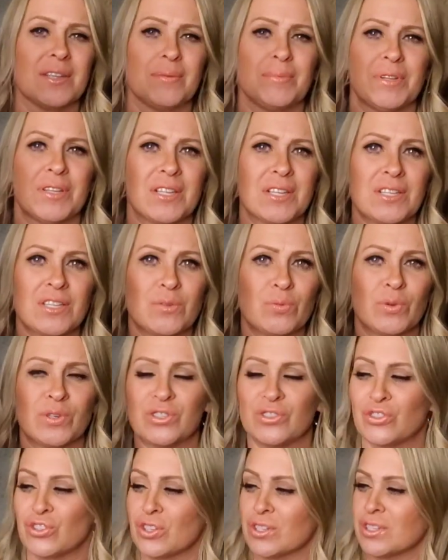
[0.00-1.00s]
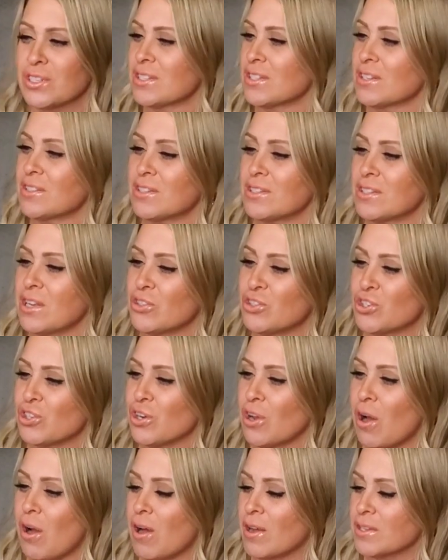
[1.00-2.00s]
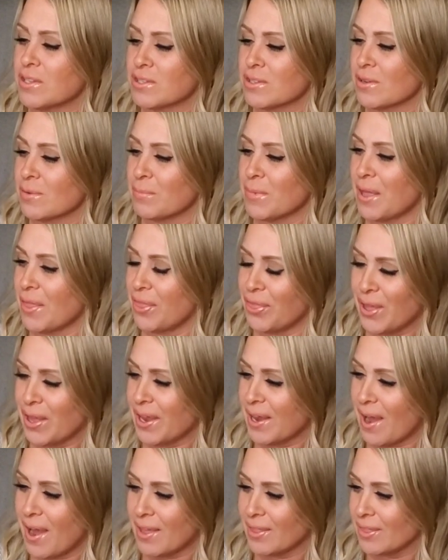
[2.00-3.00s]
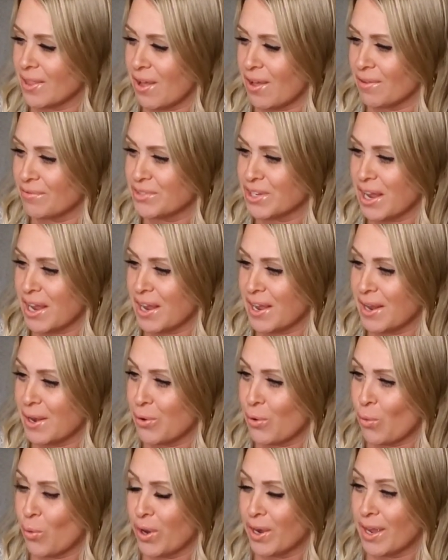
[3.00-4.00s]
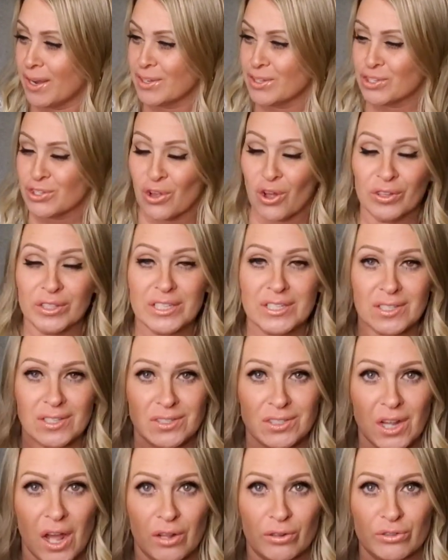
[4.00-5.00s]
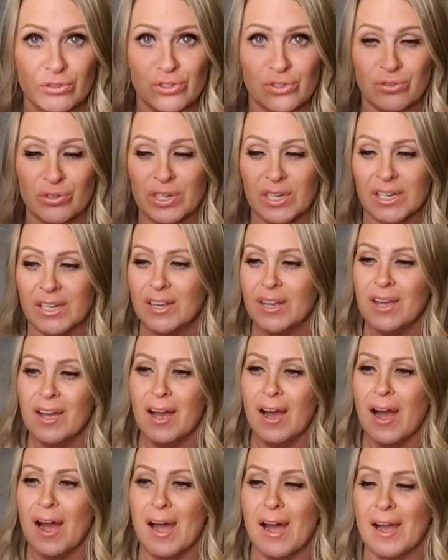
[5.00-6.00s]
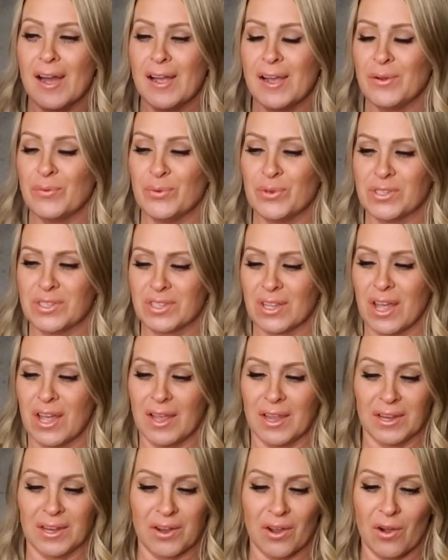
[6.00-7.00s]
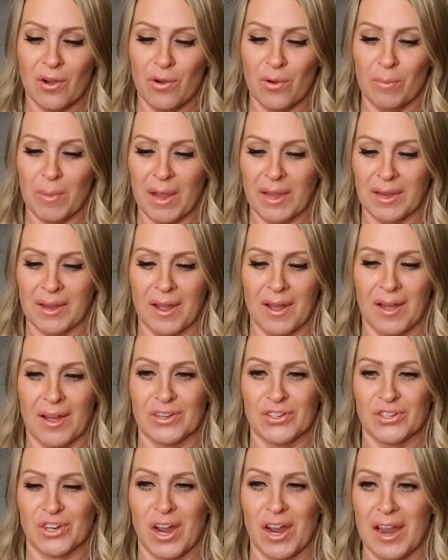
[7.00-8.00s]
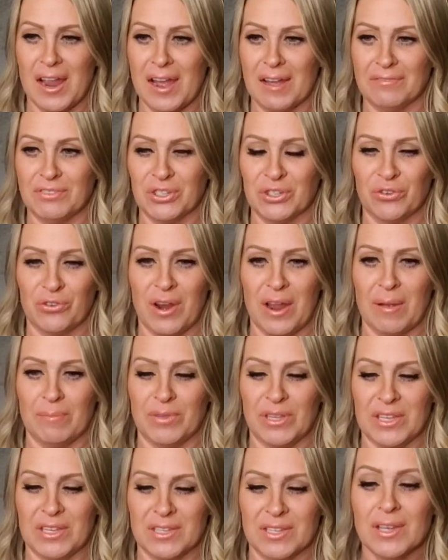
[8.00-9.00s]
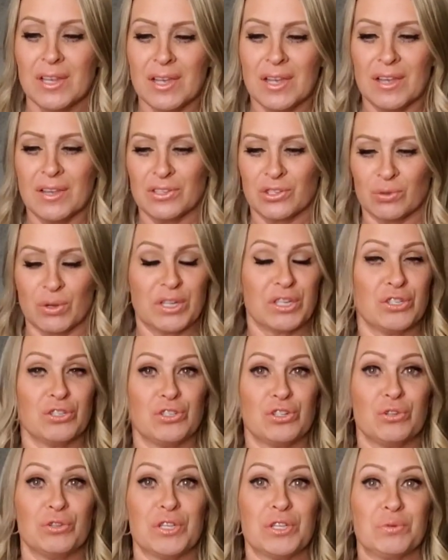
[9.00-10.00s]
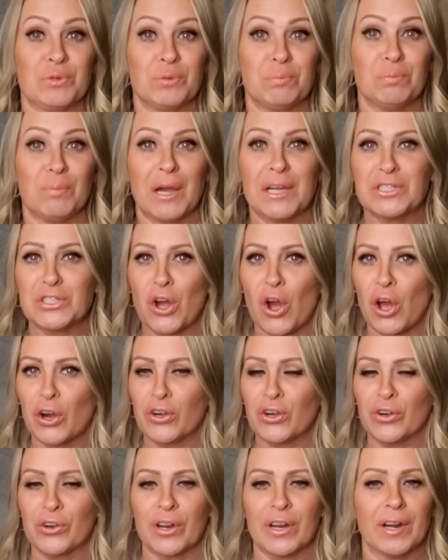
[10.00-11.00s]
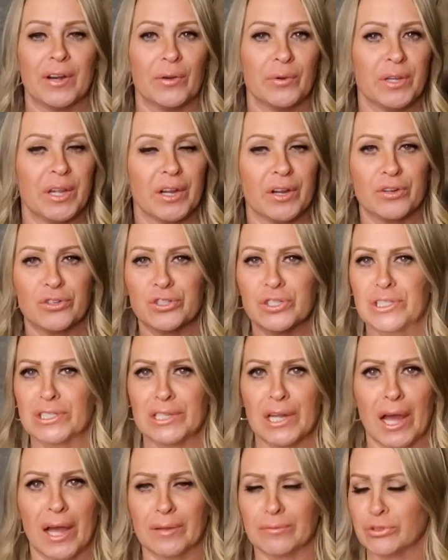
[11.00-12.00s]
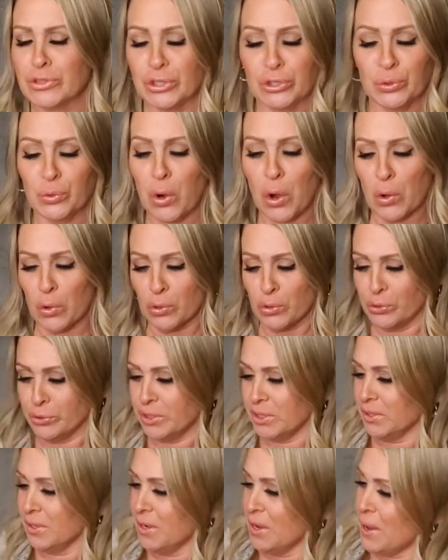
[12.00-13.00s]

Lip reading: I mean, this was just such an awesome thing I loved. And when I saw these at Dollar Tree, I was like, oh my gosh, I have to grab these so I can do these with my daughter. And I don't care if she's not too old.